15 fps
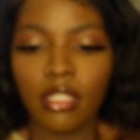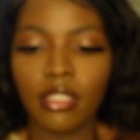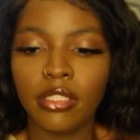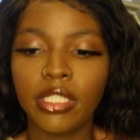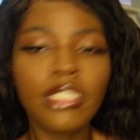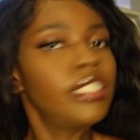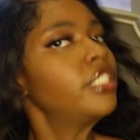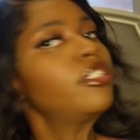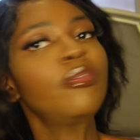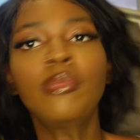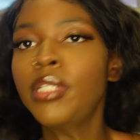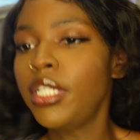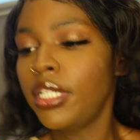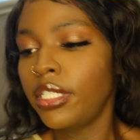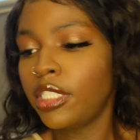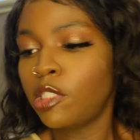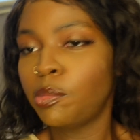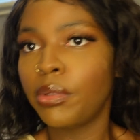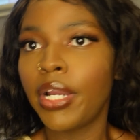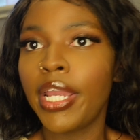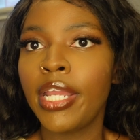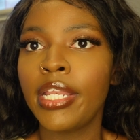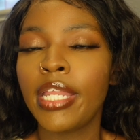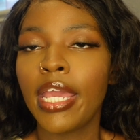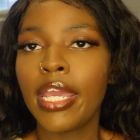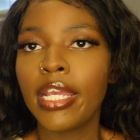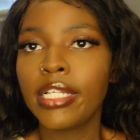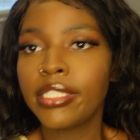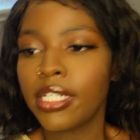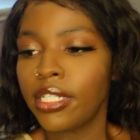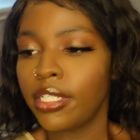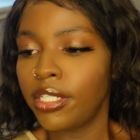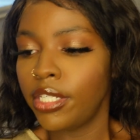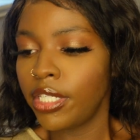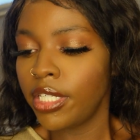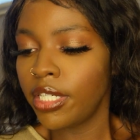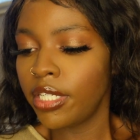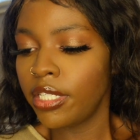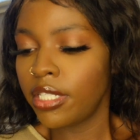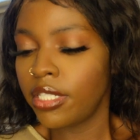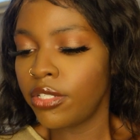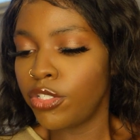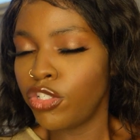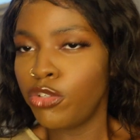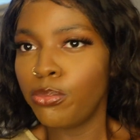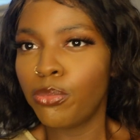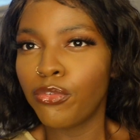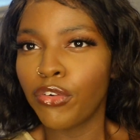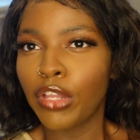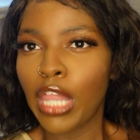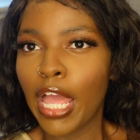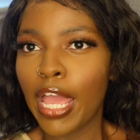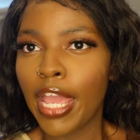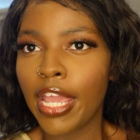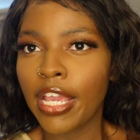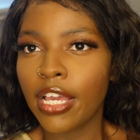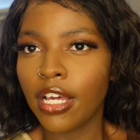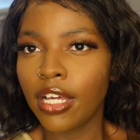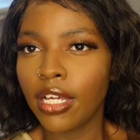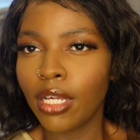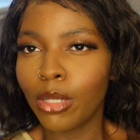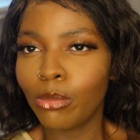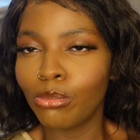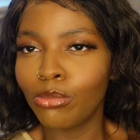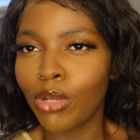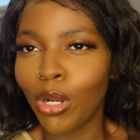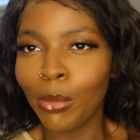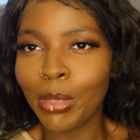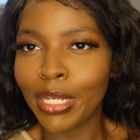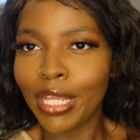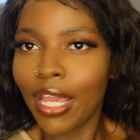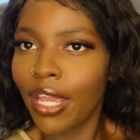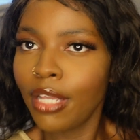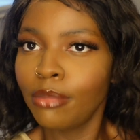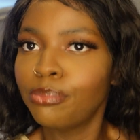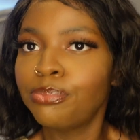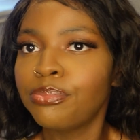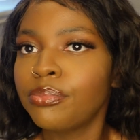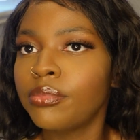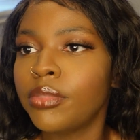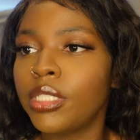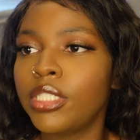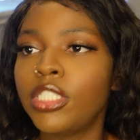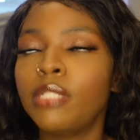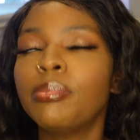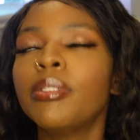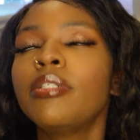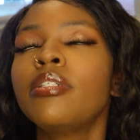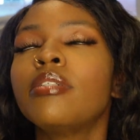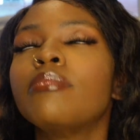This is a really good spray that is a good dupe for like Urban Decay. Is it cheaper?